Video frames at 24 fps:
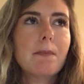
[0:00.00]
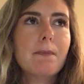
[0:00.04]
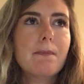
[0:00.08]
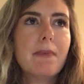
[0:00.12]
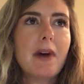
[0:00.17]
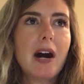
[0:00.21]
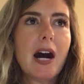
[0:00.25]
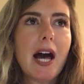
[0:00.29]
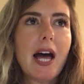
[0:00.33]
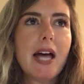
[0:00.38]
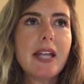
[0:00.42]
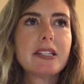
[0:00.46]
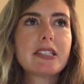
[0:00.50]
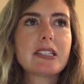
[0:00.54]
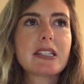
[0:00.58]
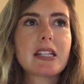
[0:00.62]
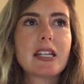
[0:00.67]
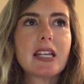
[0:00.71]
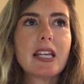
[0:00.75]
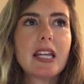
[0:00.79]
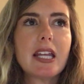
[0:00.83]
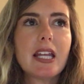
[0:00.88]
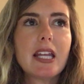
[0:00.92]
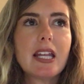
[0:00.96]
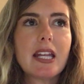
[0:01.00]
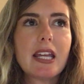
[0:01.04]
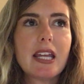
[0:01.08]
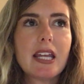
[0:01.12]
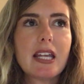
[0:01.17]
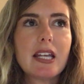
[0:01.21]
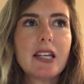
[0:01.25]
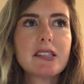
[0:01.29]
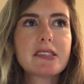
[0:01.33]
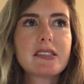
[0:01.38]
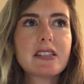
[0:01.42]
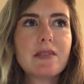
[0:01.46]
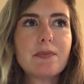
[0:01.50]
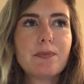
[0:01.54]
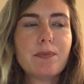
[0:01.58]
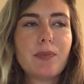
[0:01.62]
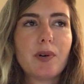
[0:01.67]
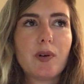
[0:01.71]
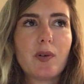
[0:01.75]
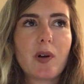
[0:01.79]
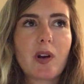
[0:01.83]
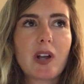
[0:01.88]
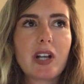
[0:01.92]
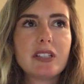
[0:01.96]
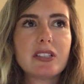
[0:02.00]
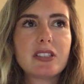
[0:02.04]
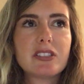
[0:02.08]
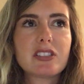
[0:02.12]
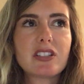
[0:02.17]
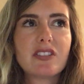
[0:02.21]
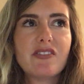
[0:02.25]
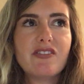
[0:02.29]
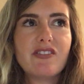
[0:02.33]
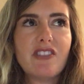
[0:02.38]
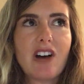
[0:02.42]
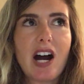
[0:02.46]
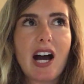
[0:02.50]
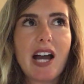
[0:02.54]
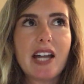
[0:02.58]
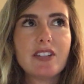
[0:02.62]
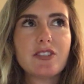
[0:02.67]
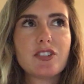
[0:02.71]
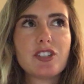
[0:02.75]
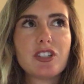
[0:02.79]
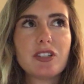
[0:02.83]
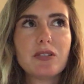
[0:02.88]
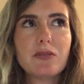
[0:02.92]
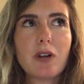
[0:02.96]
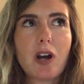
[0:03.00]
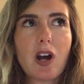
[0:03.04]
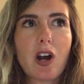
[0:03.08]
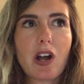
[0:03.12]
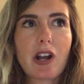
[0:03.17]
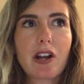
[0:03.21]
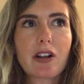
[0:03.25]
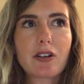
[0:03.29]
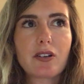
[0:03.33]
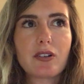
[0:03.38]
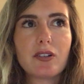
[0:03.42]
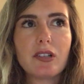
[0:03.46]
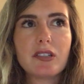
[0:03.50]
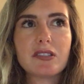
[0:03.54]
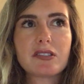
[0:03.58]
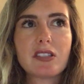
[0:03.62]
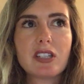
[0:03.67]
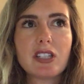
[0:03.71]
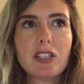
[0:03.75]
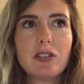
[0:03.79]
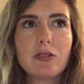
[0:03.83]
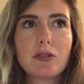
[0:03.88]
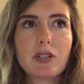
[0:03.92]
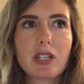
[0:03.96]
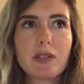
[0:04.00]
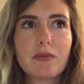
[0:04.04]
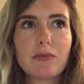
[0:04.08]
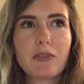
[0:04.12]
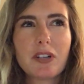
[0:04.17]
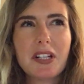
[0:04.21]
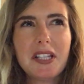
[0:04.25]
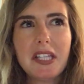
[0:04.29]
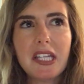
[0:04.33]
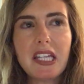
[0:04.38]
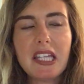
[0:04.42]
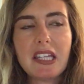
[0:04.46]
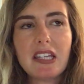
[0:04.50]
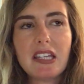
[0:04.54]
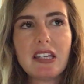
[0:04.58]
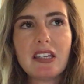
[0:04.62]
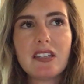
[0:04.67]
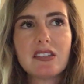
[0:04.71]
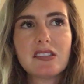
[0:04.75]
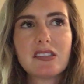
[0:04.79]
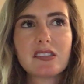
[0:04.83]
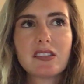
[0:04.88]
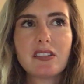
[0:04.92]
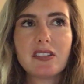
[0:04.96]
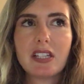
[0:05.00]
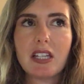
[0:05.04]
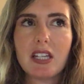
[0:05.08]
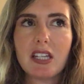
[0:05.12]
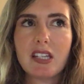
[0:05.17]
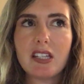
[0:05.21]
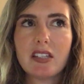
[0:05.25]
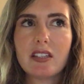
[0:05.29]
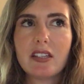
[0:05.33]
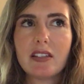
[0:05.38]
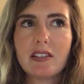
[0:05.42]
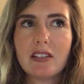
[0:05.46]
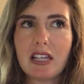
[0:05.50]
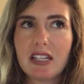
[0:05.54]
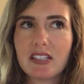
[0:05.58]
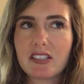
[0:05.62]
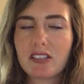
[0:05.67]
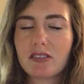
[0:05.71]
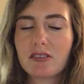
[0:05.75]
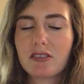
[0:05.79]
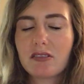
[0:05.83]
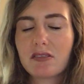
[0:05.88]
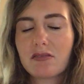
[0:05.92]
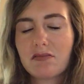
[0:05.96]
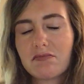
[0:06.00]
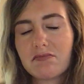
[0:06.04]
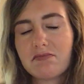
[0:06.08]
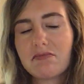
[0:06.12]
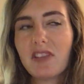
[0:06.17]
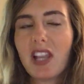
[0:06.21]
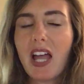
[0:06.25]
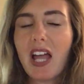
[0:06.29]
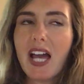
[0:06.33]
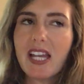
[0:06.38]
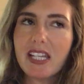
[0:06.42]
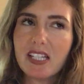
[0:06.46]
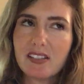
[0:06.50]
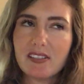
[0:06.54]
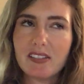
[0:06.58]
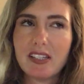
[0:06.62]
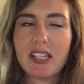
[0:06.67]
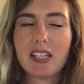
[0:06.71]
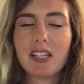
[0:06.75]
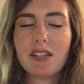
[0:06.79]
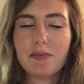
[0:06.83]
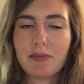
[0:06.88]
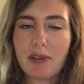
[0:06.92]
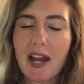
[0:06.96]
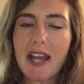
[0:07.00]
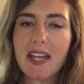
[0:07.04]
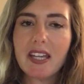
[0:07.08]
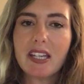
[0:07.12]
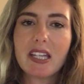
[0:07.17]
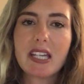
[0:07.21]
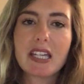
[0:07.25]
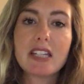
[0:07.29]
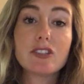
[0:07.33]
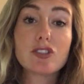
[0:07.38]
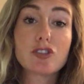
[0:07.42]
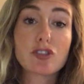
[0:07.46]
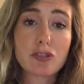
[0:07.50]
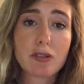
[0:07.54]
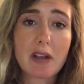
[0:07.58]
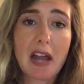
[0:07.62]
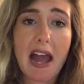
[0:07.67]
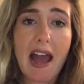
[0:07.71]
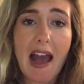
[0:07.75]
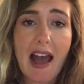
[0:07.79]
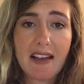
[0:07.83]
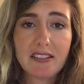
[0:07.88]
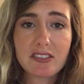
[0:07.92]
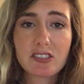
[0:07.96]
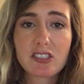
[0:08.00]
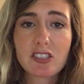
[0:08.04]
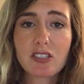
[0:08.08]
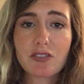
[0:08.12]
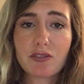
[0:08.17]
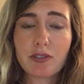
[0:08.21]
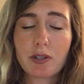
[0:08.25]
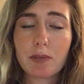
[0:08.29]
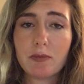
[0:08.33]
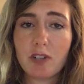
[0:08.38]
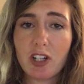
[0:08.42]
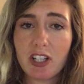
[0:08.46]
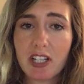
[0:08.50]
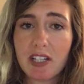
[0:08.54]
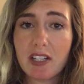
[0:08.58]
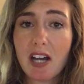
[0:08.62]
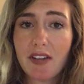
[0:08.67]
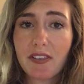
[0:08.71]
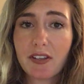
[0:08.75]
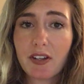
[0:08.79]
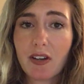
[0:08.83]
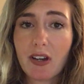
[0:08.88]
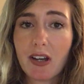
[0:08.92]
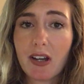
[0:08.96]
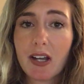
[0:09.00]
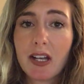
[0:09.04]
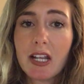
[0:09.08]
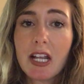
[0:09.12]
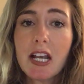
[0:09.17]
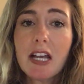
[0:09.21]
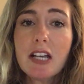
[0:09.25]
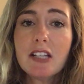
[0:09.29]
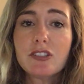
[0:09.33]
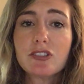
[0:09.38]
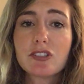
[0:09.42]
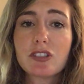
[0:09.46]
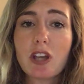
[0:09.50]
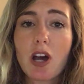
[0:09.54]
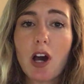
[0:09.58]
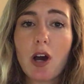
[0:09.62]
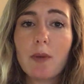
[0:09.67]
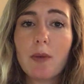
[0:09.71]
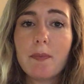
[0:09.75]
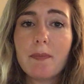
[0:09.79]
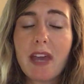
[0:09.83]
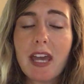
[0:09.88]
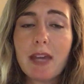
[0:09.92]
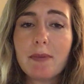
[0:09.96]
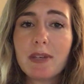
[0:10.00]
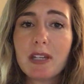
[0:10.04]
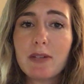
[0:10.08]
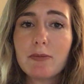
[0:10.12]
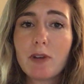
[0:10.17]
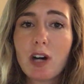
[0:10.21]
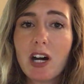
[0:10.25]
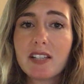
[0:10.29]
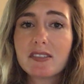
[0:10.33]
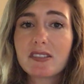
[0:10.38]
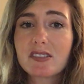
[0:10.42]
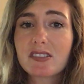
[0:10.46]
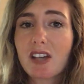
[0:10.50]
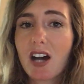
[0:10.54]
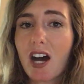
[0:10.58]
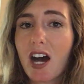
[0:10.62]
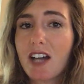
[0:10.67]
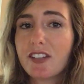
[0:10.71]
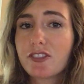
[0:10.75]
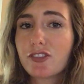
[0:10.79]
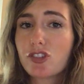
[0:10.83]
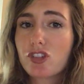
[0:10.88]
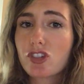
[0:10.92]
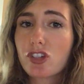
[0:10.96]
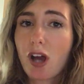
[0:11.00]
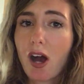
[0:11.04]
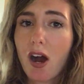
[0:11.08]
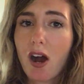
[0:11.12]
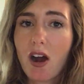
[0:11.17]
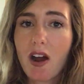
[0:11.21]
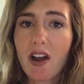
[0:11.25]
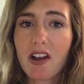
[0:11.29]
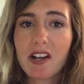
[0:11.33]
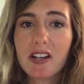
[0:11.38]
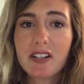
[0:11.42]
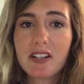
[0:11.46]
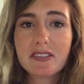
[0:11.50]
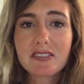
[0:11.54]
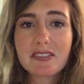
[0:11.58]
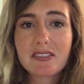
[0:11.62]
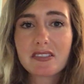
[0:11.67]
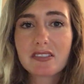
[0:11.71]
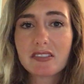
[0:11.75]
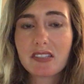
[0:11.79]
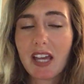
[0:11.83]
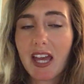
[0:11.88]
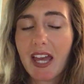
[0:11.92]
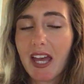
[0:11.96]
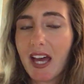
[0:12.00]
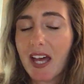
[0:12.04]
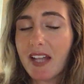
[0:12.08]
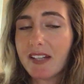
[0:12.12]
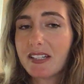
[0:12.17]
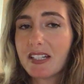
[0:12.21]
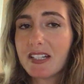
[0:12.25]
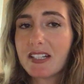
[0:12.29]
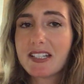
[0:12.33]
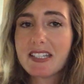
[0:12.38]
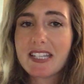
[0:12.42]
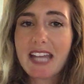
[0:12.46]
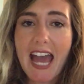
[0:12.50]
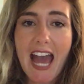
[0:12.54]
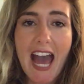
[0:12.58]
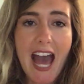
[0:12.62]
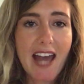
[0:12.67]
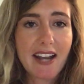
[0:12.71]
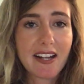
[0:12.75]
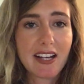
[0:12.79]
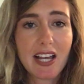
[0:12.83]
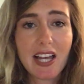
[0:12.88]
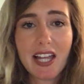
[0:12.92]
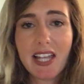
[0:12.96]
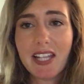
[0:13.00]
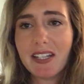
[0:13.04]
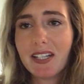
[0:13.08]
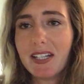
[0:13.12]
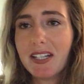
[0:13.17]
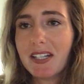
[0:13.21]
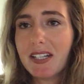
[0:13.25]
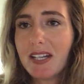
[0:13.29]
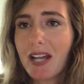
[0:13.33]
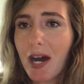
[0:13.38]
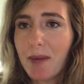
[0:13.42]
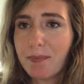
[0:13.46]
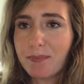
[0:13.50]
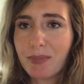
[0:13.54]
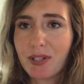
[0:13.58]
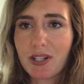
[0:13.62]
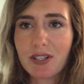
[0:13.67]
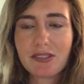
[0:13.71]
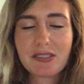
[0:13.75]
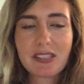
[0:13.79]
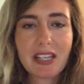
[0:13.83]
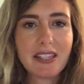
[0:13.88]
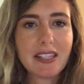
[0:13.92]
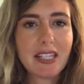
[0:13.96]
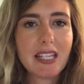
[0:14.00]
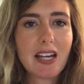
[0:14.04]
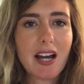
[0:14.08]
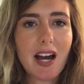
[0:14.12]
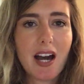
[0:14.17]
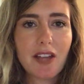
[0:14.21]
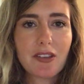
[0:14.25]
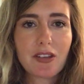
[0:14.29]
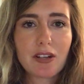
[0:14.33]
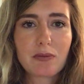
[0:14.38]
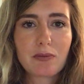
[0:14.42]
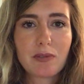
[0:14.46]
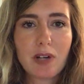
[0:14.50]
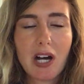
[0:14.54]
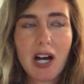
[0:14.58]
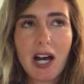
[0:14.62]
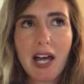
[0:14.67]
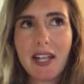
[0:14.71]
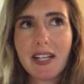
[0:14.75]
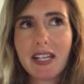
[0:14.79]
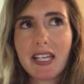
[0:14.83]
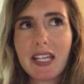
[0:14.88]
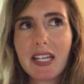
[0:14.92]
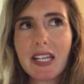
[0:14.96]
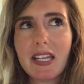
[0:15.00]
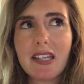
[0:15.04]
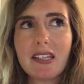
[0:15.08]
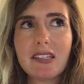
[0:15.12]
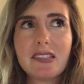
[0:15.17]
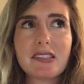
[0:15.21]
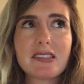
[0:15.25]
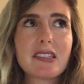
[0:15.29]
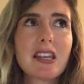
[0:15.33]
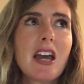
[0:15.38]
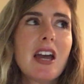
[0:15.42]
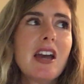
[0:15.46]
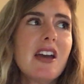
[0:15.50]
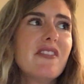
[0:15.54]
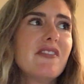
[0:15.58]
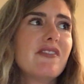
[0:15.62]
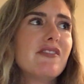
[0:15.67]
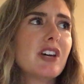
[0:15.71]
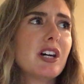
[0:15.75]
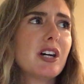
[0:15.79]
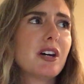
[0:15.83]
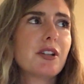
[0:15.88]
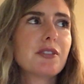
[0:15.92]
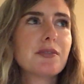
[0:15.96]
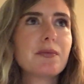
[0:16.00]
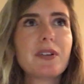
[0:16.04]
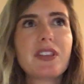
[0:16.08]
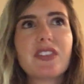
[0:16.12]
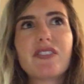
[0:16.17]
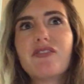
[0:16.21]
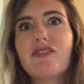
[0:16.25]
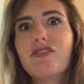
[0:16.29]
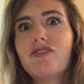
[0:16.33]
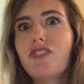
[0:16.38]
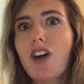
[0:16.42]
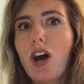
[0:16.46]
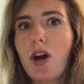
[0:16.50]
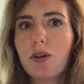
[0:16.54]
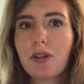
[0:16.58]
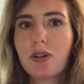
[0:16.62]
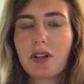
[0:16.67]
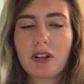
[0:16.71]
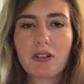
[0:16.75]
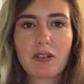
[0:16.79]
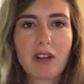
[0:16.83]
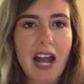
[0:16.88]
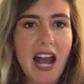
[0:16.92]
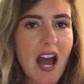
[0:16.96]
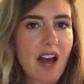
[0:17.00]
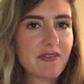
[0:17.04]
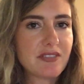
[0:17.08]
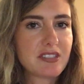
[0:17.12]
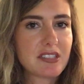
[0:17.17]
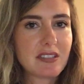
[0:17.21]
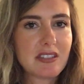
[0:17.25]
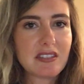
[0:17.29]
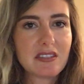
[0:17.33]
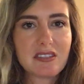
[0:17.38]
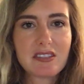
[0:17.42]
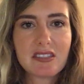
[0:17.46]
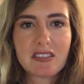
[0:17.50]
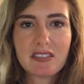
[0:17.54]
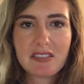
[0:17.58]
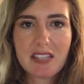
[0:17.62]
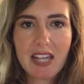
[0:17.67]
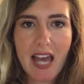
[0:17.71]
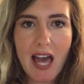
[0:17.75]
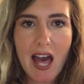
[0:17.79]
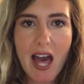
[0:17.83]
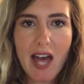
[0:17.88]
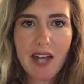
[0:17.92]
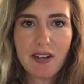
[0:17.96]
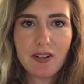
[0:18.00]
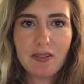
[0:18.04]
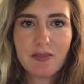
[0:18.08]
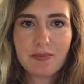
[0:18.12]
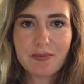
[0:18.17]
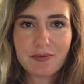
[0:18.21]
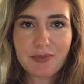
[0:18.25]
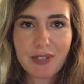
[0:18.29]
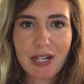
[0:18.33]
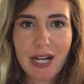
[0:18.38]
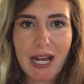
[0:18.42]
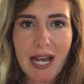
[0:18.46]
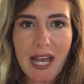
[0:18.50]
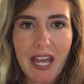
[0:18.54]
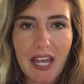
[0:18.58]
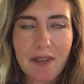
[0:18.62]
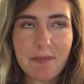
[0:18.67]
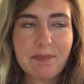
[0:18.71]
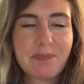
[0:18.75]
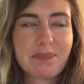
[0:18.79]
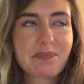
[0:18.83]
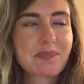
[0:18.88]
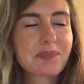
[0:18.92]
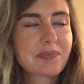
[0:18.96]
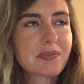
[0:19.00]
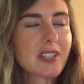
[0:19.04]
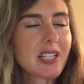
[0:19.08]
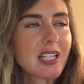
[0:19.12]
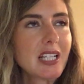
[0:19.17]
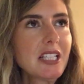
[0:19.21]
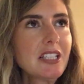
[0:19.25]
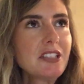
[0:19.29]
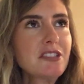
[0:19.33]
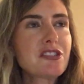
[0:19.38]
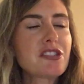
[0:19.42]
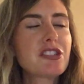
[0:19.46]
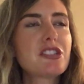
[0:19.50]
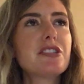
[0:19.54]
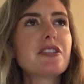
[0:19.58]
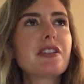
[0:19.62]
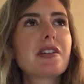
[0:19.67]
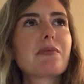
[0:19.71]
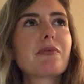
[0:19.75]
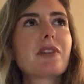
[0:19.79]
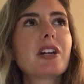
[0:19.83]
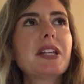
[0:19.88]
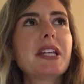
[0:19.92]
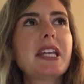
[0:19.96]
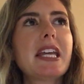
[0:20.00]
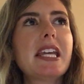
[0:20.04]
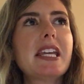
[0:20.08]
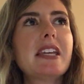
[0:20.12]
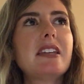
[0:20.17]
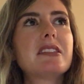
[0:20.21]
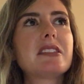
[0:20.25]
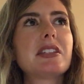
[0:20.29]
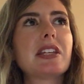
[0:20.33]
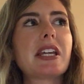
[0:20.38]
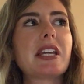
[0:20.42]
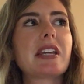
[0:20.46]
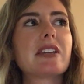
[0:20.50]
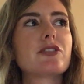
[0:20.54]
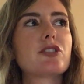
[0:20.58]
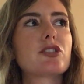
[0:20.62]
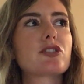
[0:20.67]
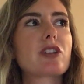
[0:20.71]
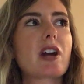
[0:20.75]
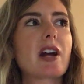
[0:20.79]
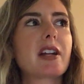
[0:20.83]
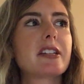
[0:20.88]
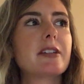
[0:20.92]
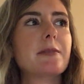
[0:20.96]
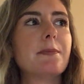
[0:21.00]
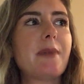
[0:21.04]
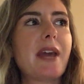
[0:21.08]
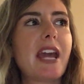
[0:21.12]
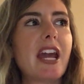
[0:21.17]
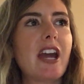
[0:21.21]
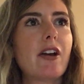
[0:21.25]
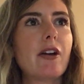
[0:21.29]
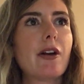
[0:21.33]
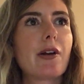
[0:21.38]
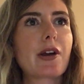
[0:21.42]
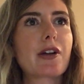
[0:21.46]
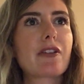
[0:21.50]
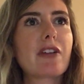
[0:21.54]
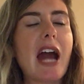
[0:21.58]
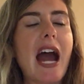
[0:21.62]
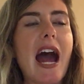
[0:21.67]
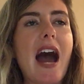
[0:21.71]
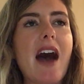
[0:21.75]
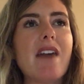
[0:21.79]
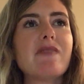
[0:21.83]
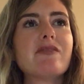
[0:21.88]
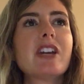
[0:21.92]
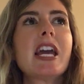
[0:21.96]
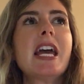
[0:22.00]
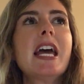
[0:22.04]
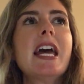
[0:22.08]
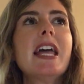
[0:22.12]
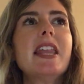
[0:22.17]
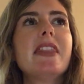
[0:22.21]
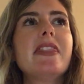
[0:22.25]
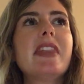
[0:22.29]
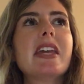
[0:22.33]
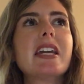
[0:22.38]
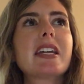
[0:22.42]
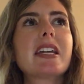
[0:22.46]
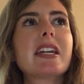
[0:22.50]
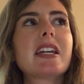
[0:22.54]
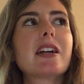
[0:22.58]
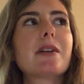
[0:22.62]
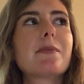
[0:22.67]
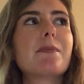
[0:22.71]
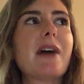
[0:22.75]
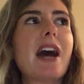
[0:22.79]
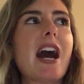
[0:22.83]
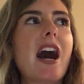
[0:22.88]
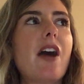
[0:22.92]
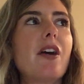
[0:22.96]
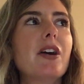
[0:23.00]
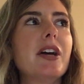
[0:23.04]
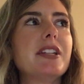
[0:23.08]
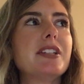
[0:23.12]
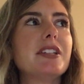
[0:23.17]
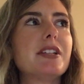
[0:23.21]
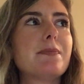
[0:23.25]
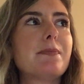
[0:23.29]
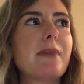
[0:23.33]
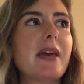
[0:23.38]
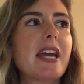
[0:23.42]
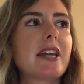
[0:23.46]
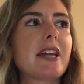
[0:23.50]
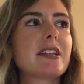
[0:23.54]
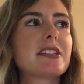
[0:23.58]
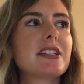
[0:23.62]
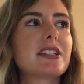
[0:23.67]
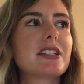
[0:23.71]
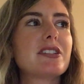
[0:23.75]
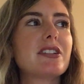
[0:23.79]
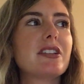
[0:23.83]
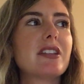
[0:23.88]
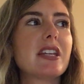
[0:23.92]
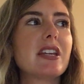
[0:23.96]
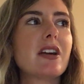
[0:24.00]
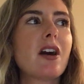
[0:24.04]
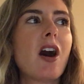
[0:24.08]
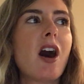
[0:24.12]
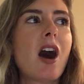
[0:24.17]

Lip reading: But it is important to find 2 articles that you can really easily and likely, right, contrast from one another. So maybe one's got charts and data and numbers, and the other one is filled with photographs instead, right? So you can really easily construct a paragraph thinking about and depicting to the